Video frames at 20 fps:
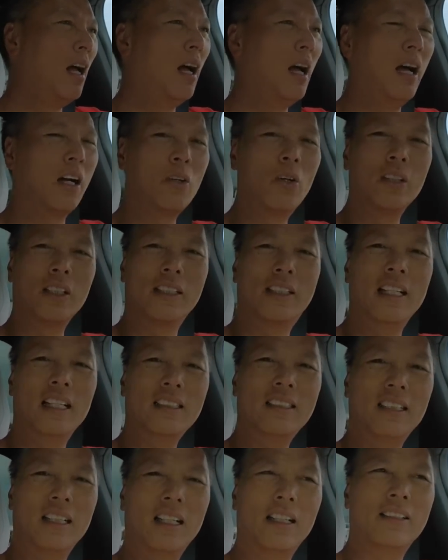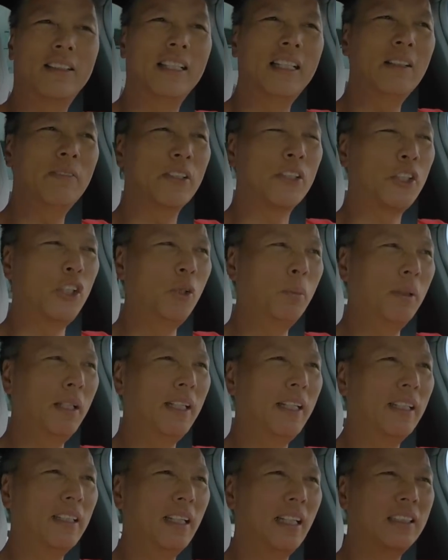uh, according to Tesla, they have
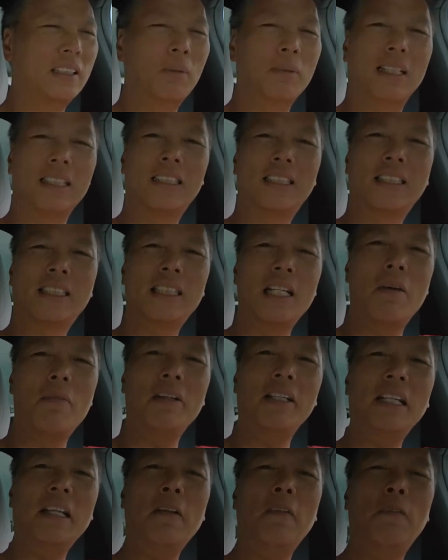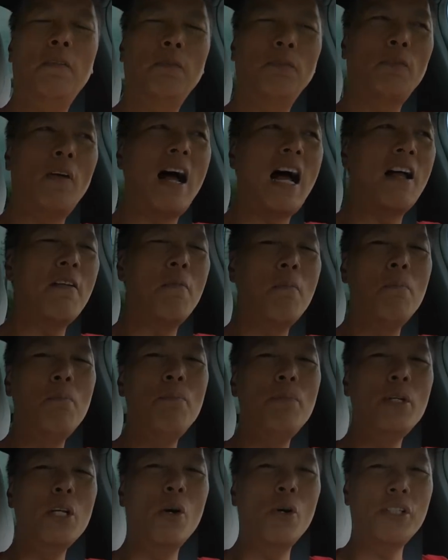accumulated like something like 75
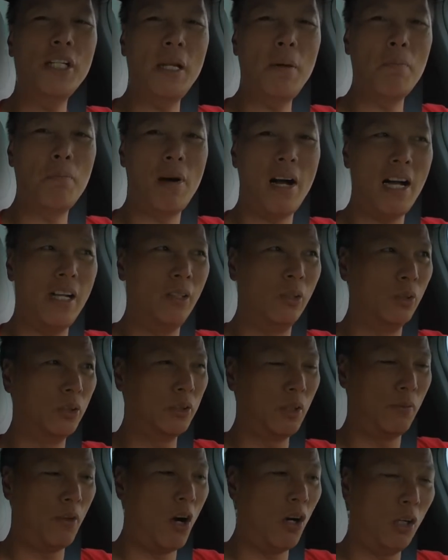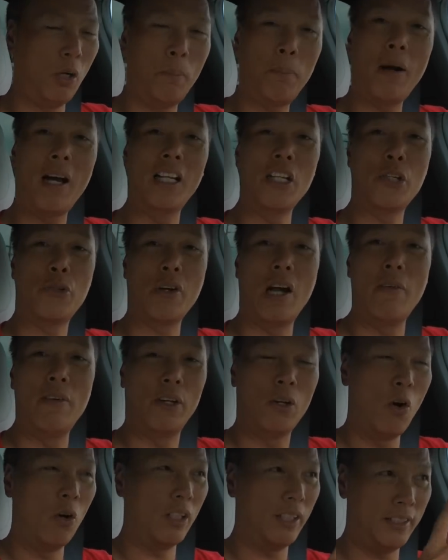million miles of autopilot
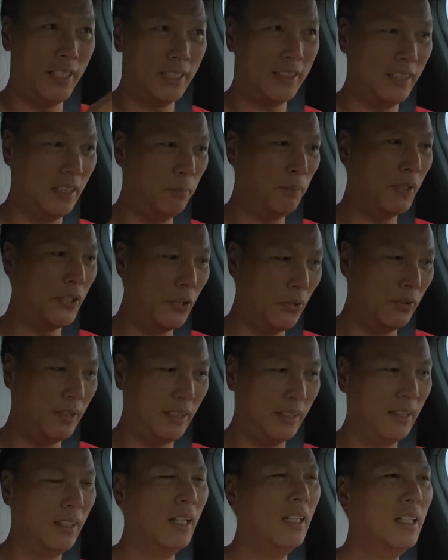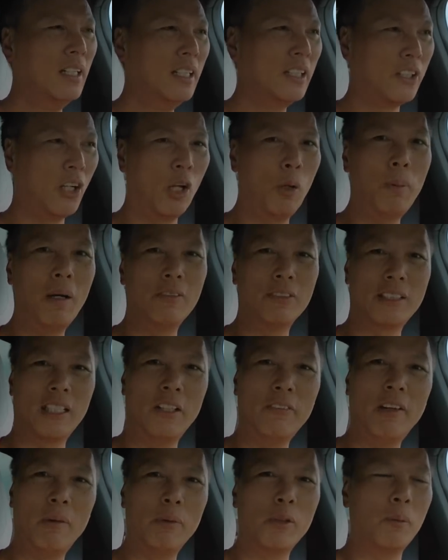driving. All the Tesla has been using the autopilot for
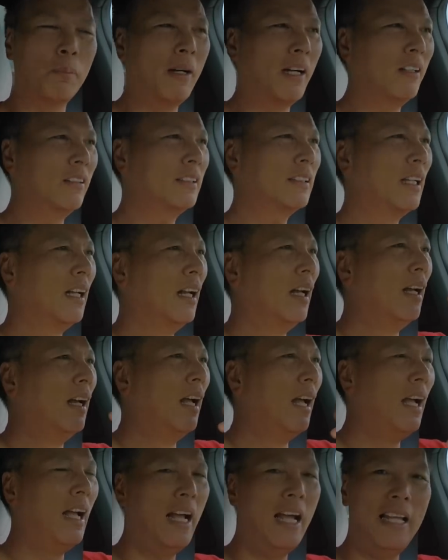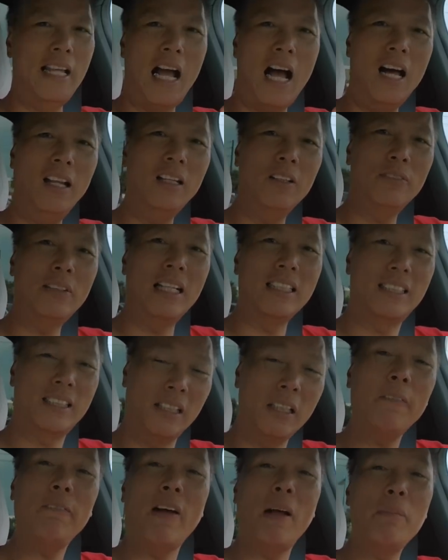75 million miles, and out of that
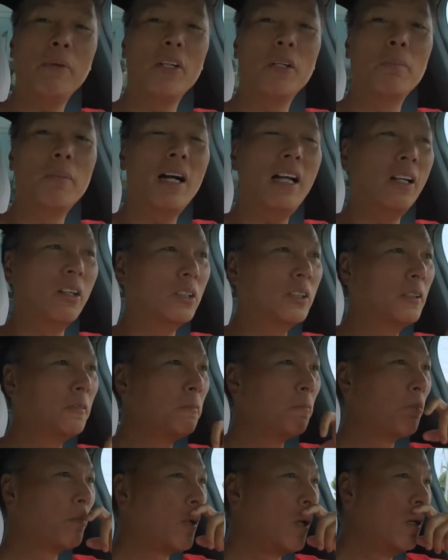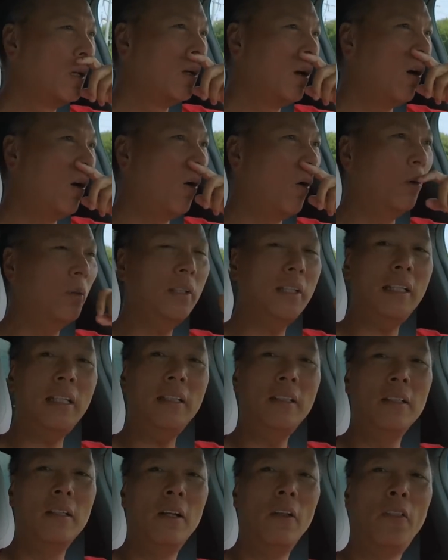75 million miles,
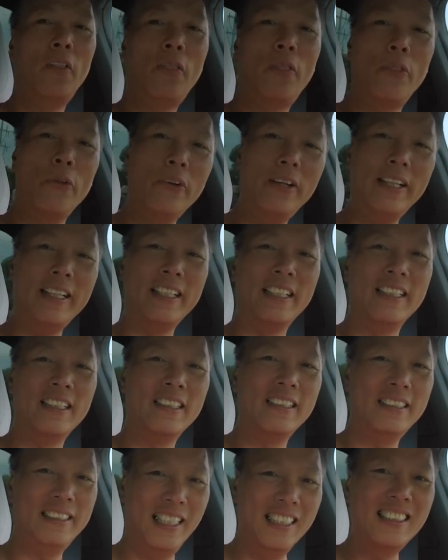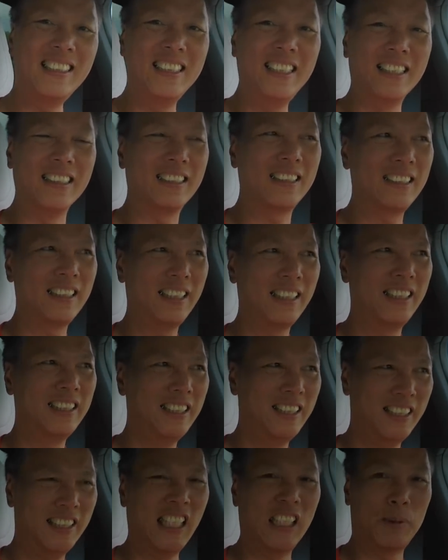only three incidents
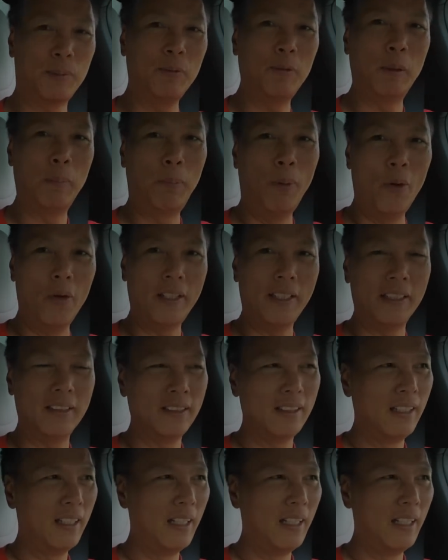has been reported